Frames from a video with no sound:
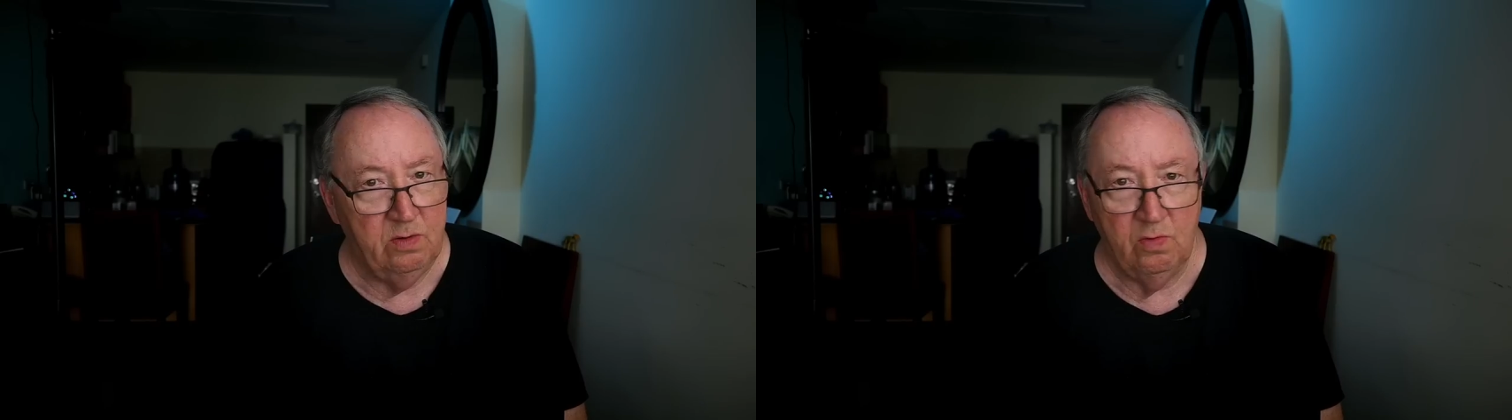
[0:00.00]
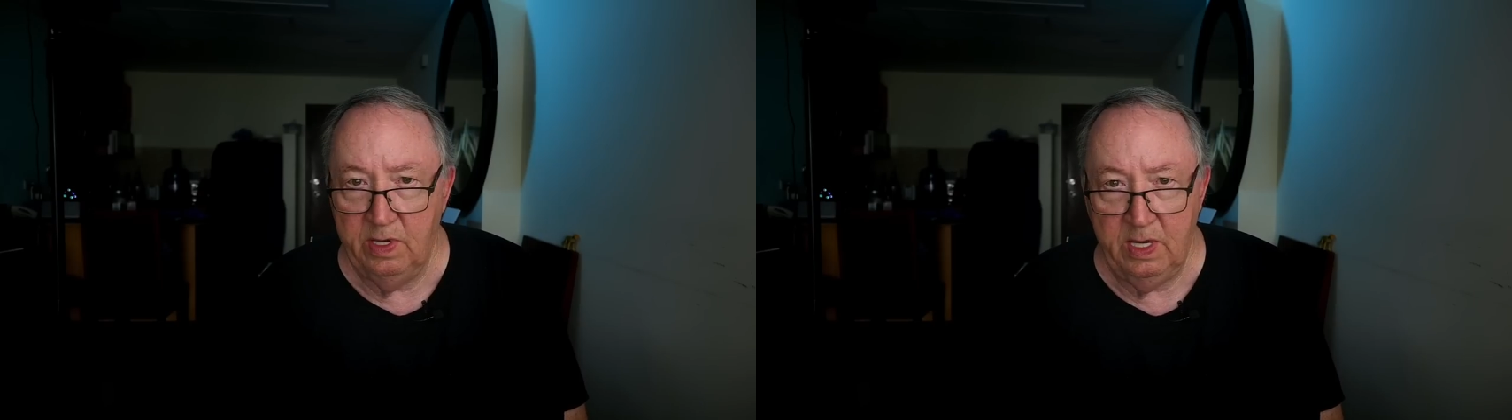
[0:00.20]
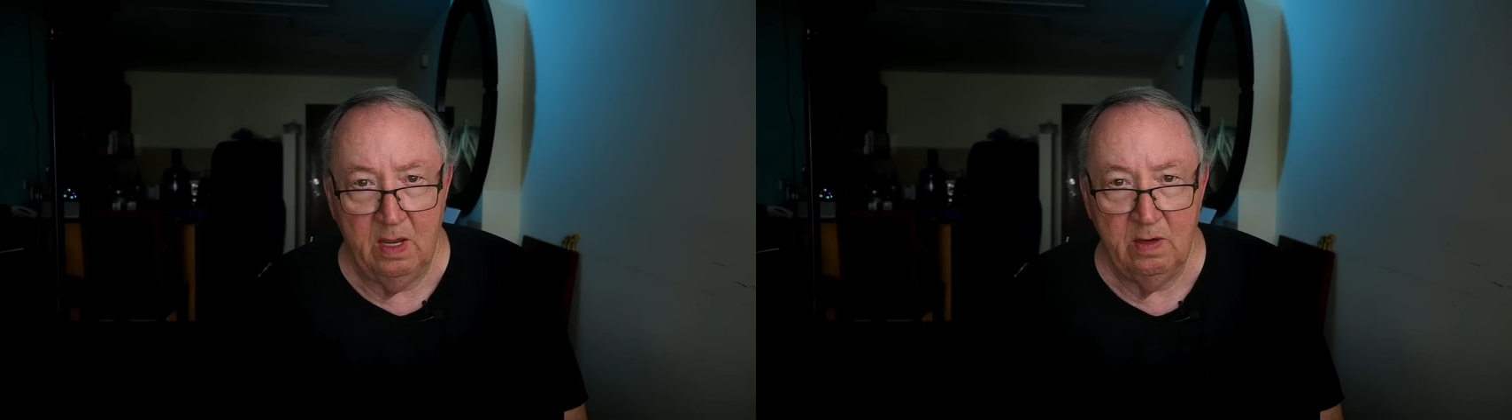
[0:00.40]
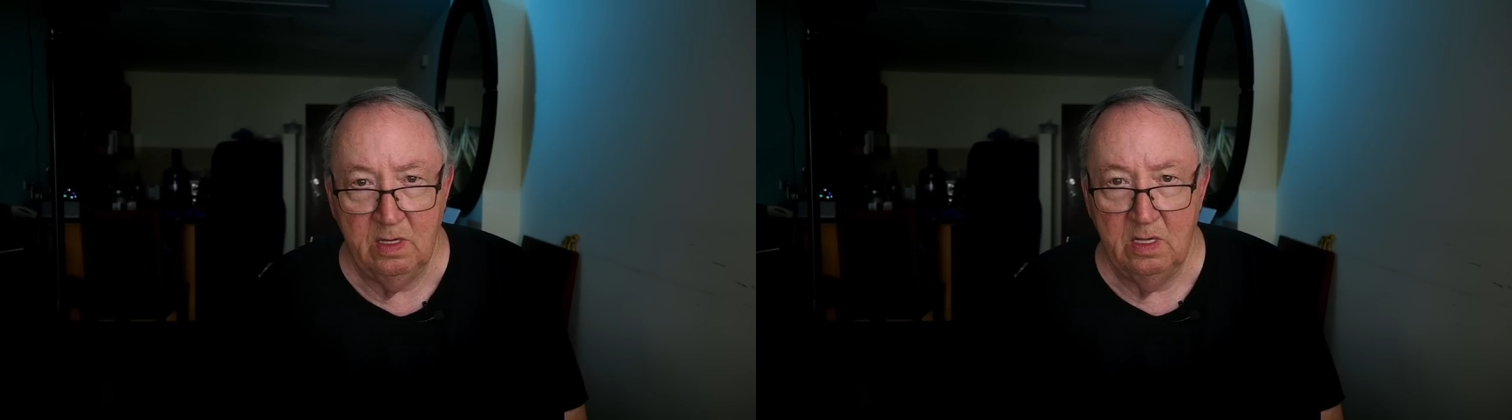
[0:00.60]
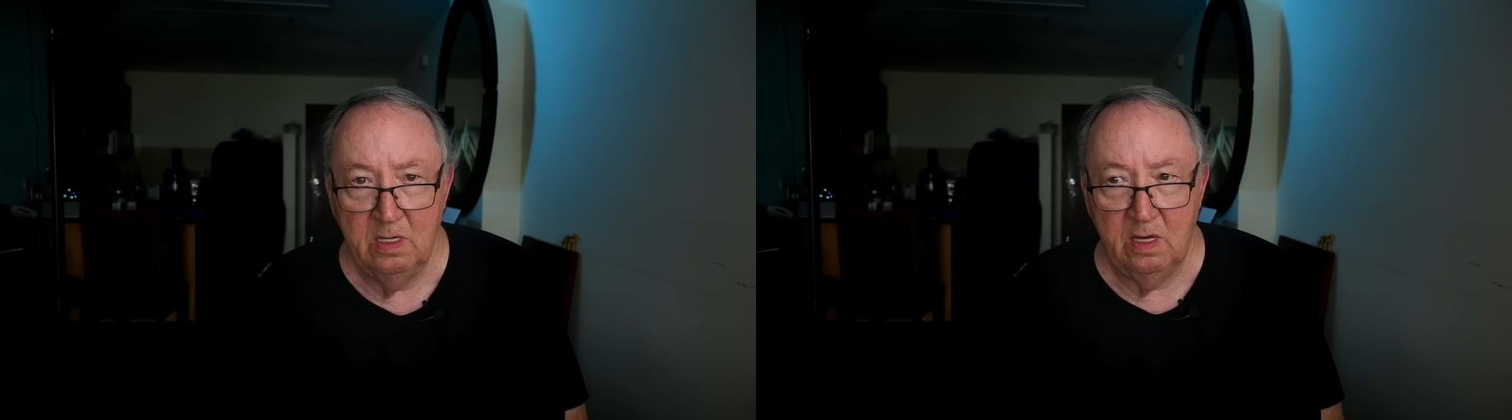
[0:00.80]
one yet.
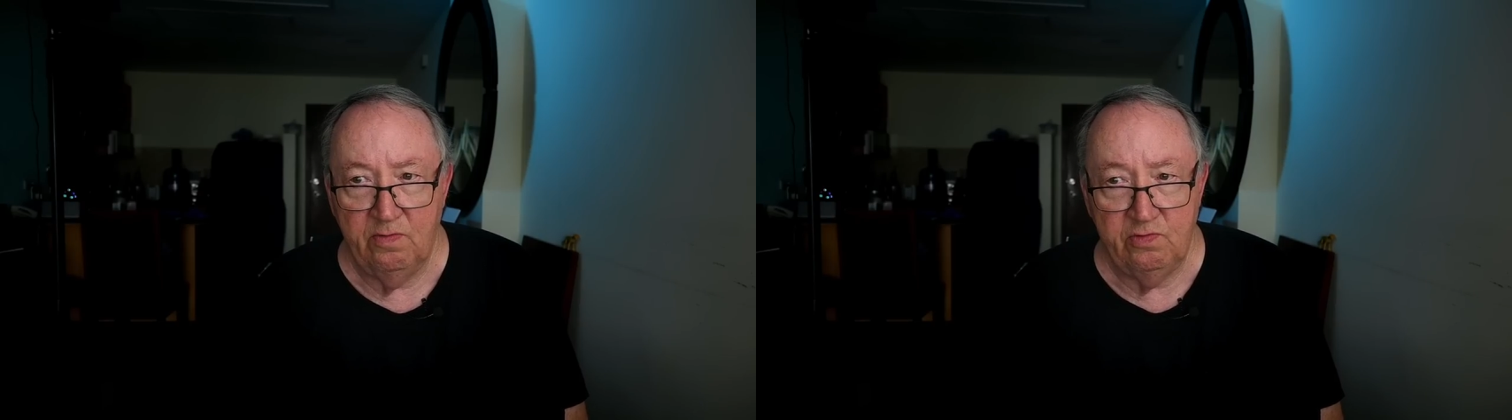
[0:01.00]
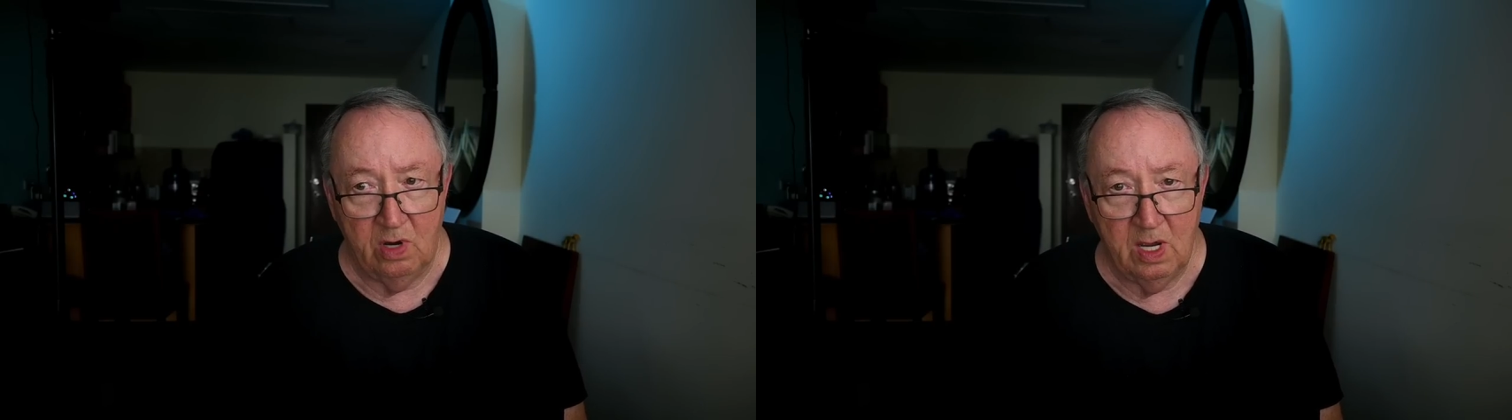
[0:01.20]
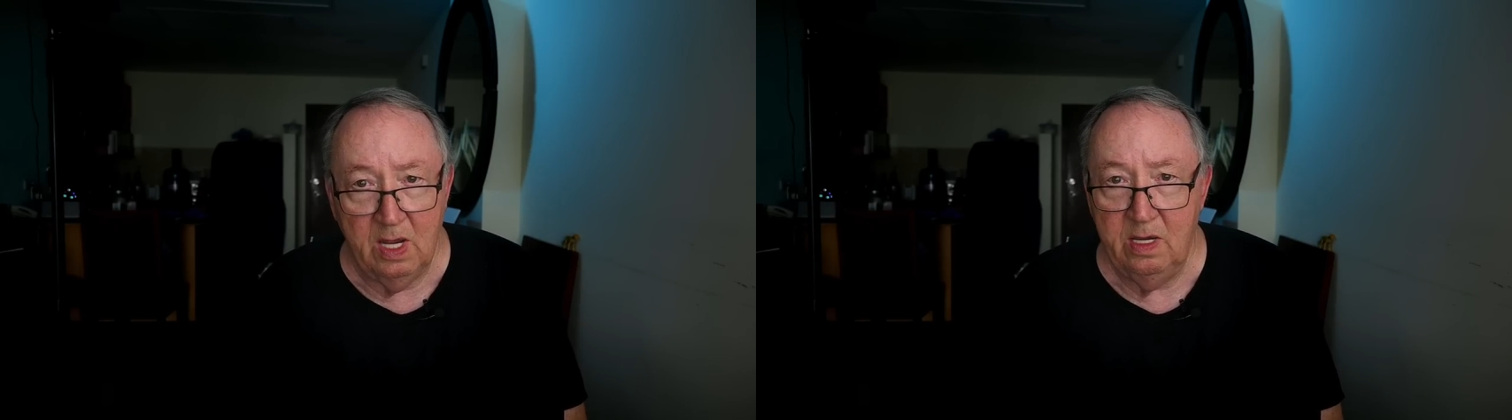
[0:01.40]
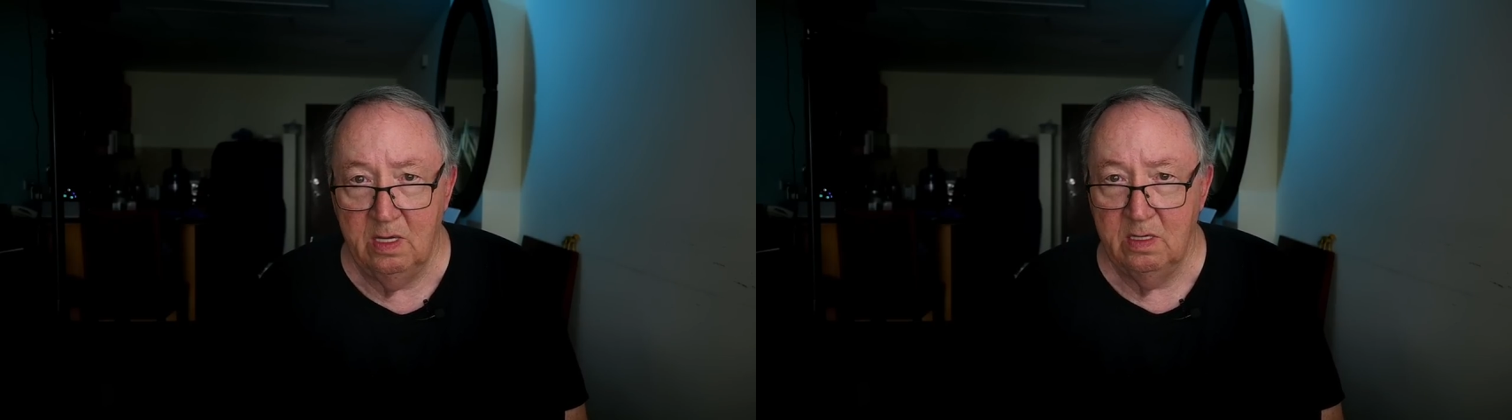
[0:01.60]
I've tried,